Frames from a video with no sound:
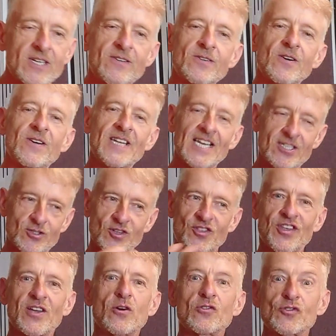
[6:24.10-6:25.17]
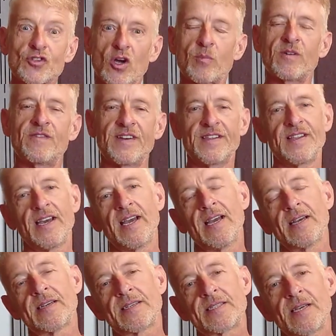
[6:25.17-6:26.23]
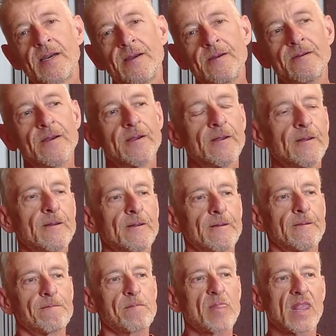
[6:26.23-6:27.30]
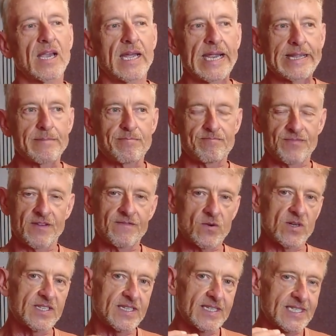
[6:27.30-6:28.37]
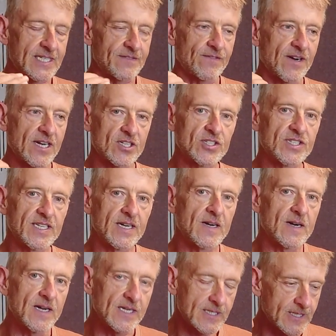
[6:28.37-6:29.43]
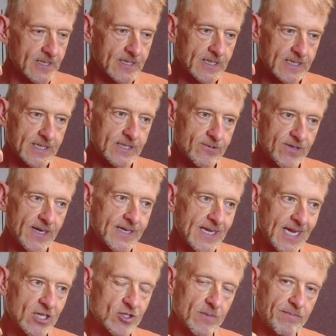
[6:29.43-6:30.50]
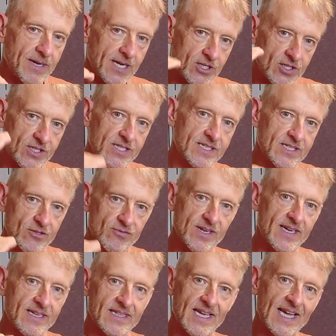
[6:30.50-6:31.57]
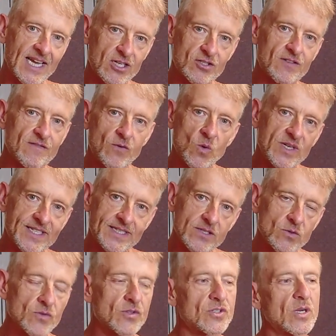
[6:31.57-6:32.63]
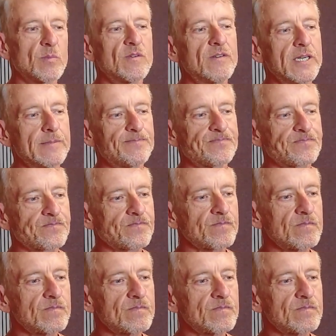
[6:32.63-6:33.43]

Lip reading: So you've got an extra thing on top of it there. So, and the voice is just fractionally high. It's just creating that extra pitch and it's creating that extra voicing on the top of it.